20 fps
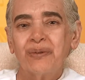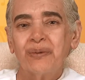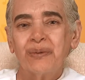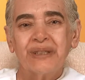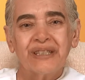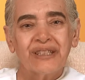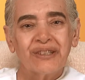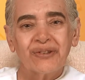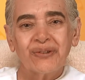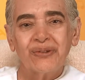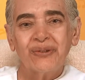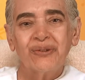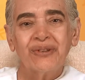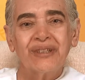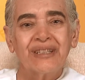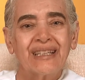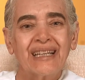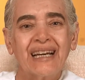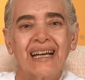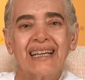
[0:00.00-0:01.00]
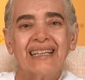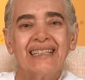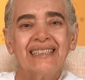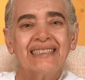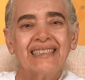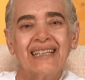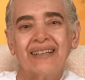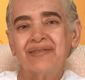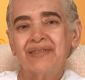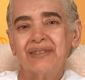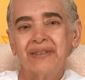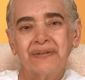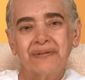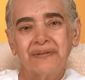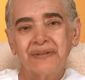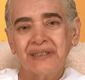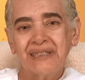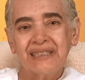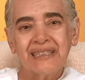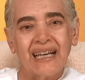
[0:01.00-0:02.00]
work through the night, have
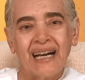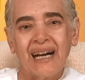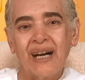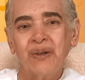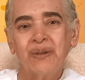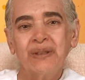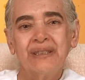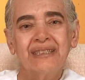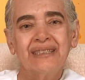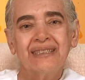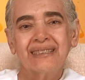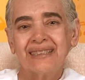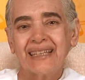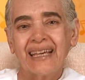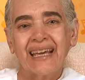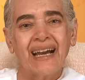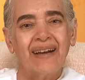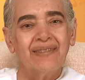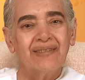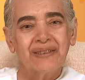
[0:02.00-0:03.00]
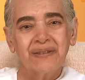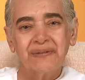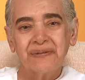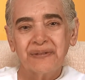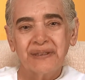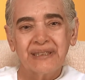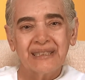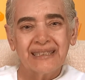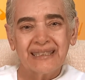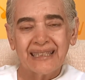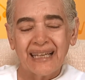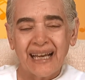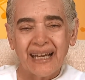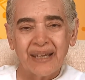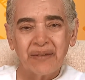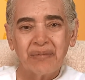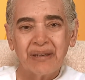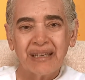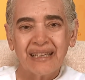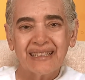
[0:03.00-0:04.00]
different hours, they have different
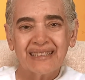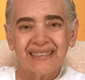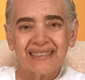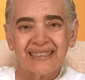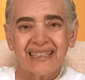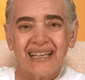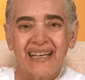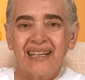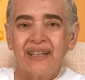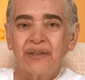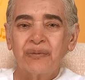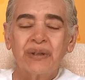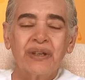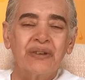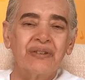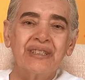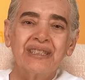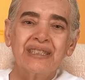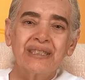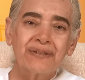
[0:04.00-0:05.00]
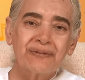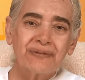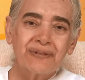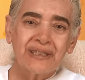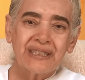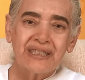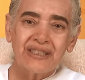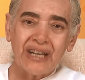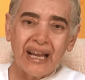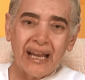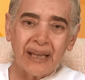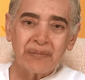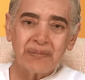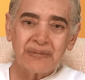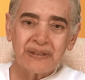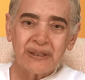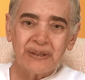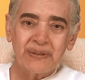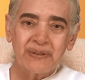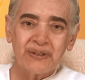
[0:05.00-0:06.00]
timings, we are in different
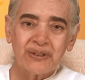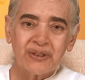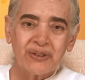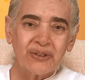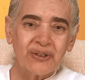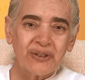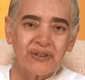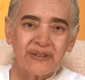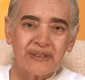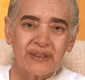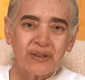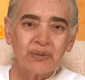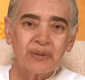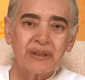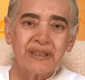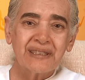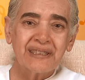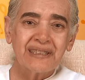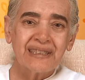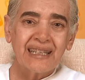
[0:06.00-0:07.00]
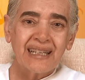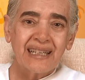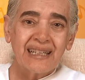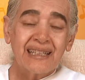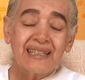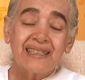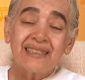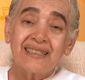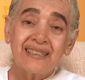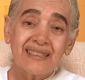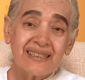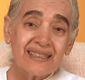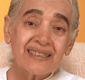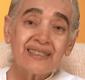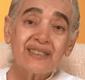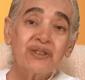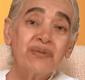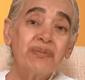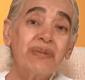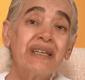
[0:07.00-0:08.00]
time zones across the world. So,
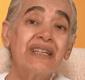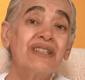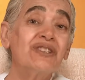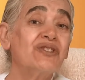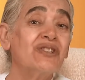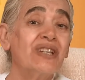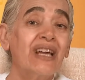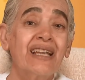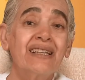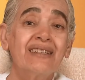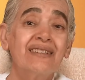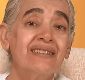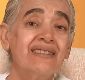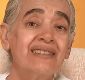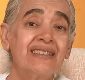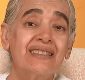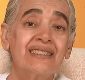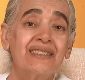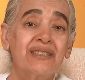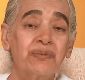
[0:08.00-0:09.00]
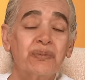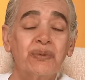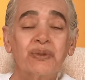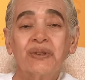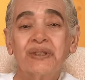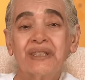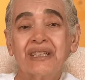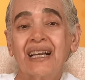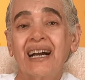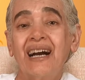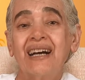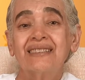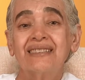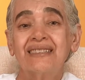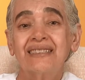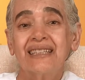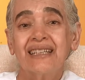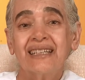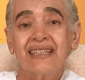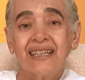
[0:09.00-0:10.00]
this will be a channel that is
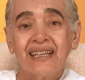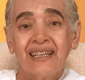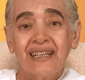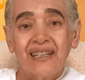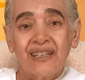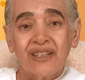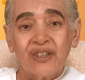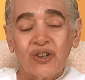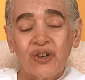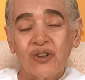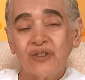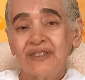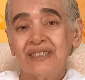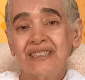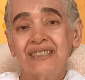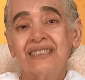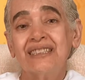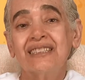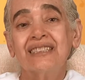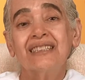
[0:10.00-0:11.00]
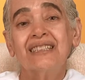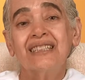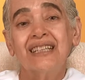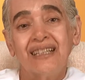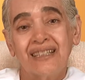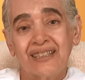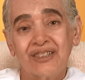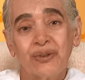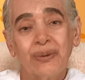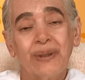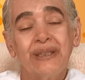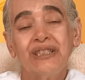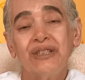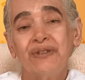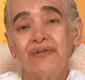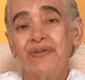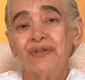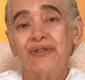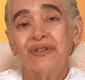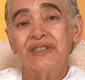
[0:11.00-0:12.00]
broadcasting constant
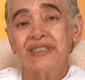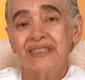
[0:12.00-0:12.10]
24